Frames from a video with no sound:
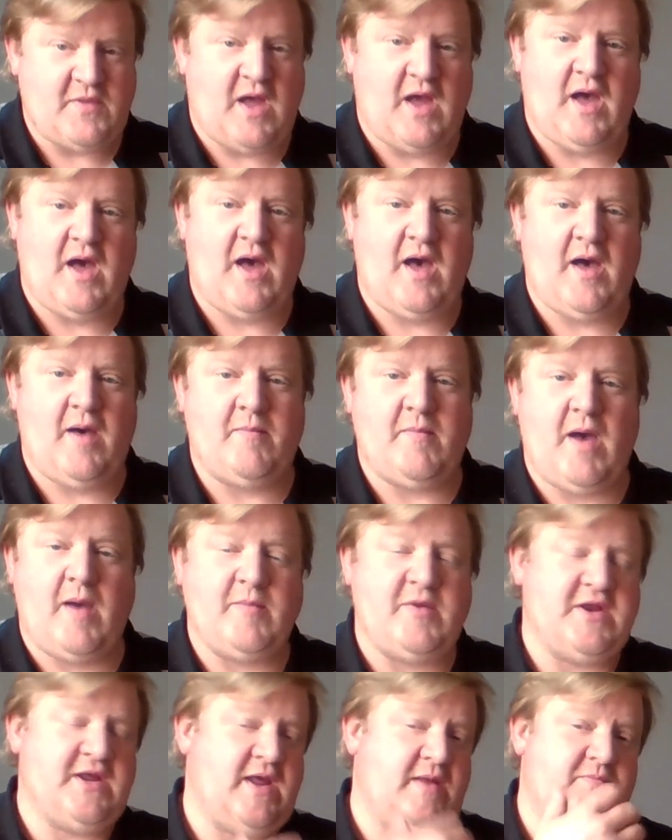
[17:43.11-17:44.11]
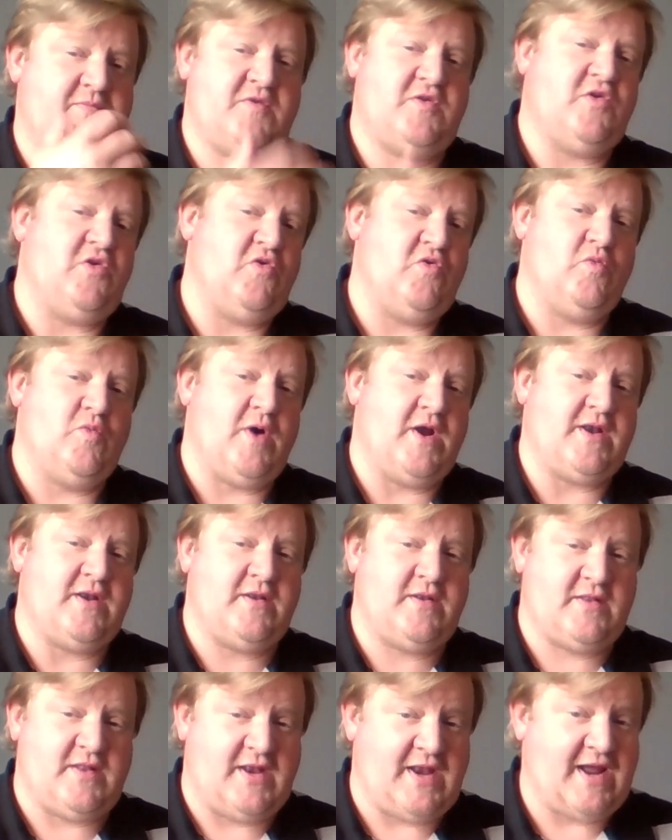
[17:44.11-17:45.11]
I'm going to get to what
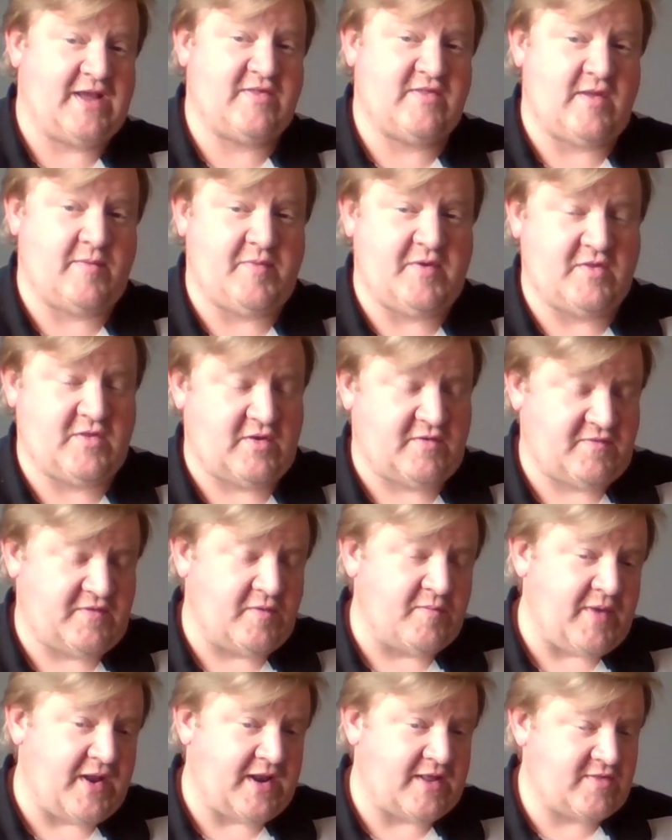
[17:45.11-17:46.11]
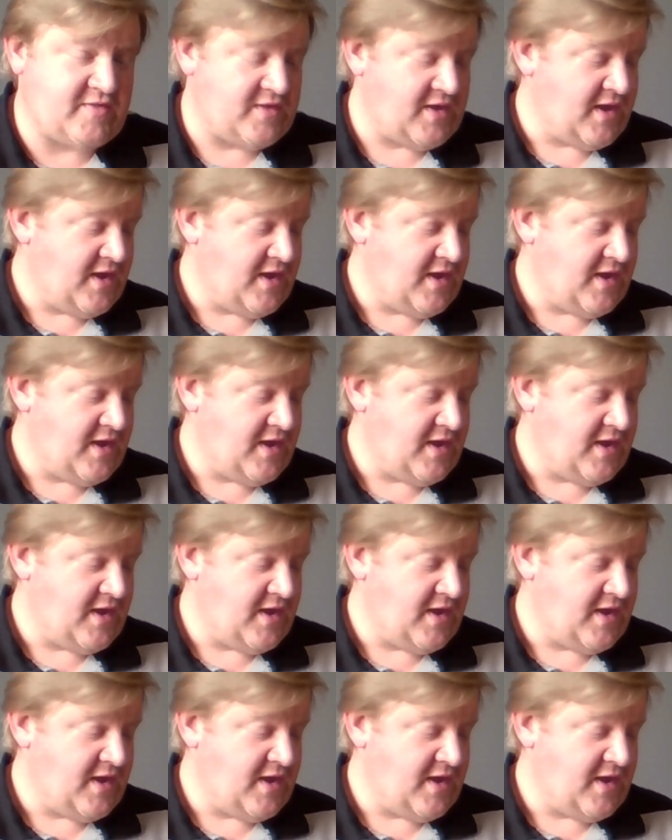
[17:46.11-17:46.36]
the next step is in a few minutes.